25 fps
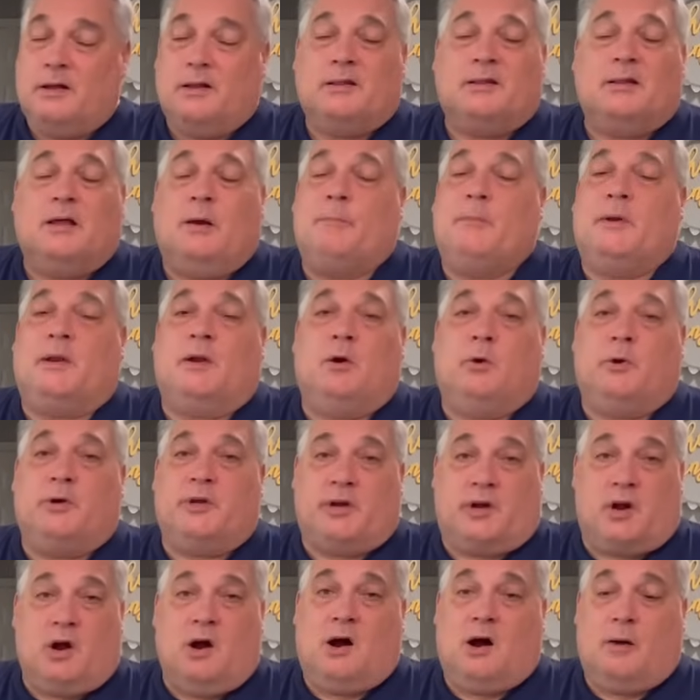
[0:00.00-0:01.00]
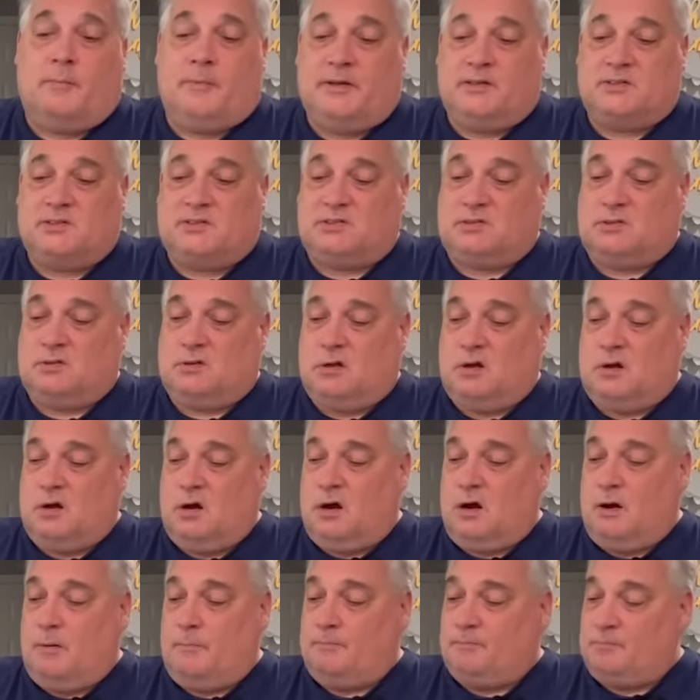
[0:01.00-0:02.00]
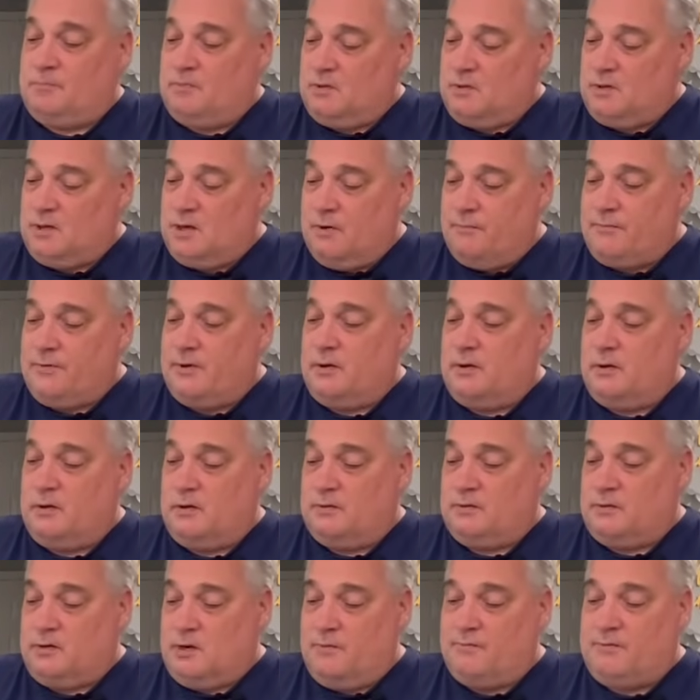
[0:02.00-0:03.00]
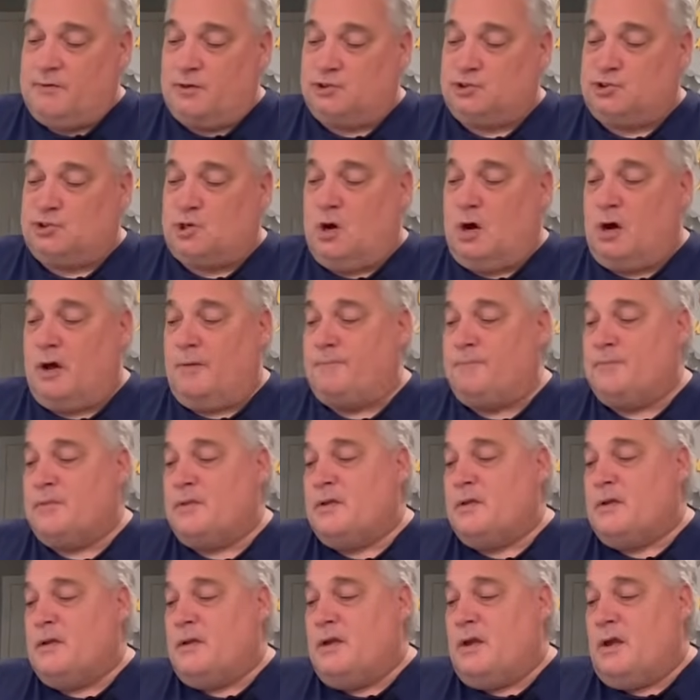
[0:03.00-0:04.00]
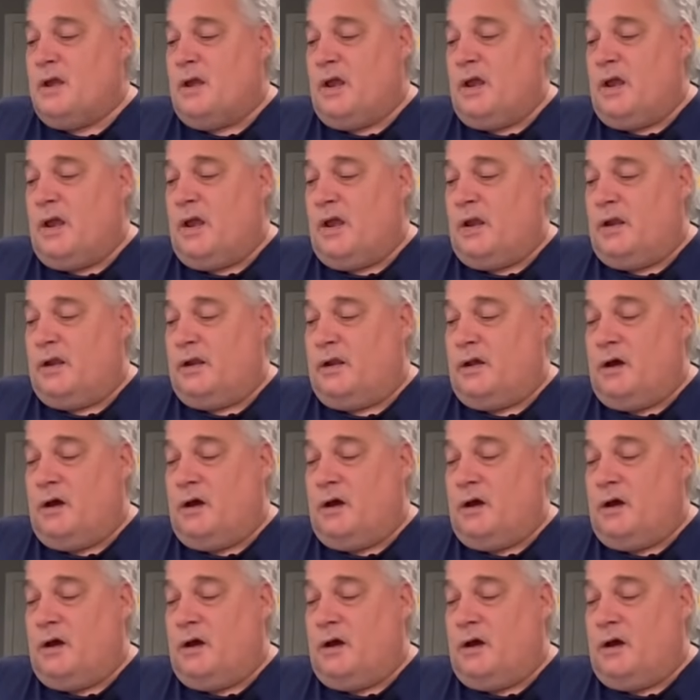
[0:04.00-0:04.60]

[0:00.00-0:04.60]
Let me know your comments. Give it a shot, and